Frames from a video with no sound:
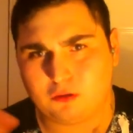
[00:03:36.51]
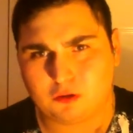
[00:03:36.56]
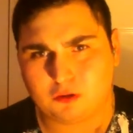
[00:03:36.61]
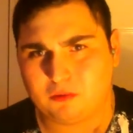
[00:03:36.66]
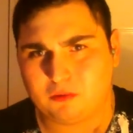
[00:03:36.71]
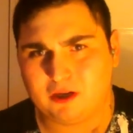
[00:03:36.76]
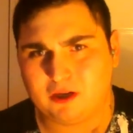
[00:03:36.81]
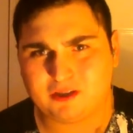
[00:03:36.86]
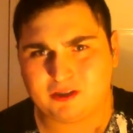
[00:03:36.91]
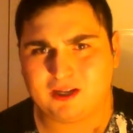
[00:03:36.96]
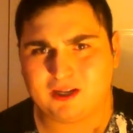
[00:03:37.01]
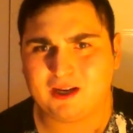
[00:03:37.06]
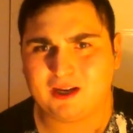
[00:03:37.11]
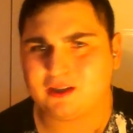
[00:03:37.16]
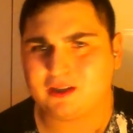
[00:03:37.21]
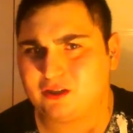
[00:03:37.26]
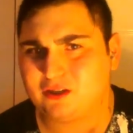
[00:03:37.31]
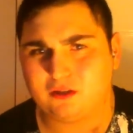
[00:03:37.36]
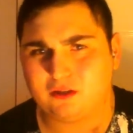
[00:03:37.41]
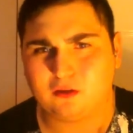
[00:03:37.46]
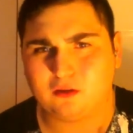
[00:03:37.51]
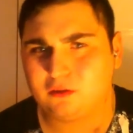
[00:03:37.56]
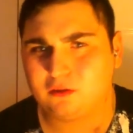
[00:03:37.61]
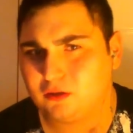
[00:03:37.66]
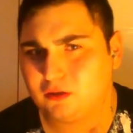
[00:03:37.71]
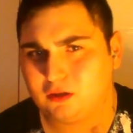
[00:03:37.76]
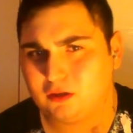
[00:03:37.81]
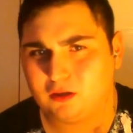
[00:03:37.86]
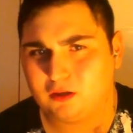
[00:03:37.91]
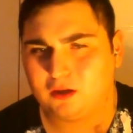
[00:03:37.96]
squares, and X. You know,
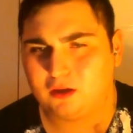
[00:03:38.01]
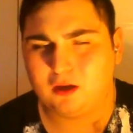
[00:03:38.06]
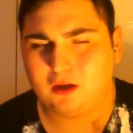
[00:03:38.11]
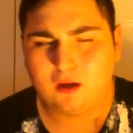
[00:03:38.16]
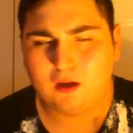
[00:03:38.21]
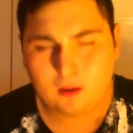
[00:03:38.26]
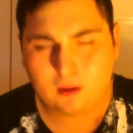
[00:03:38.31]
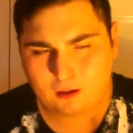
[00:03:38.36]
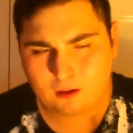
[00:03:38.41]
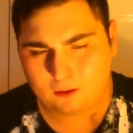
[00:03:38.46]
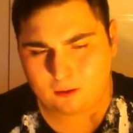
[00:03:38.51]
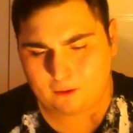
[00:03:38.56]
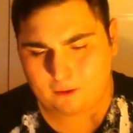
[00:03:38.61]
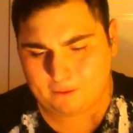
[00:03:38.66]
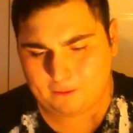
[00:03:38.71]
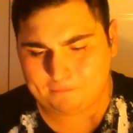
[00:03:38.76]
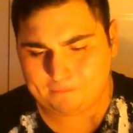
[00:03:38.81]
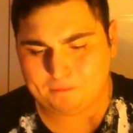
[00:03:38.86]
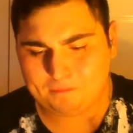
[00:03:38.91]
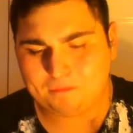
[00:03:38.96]
um,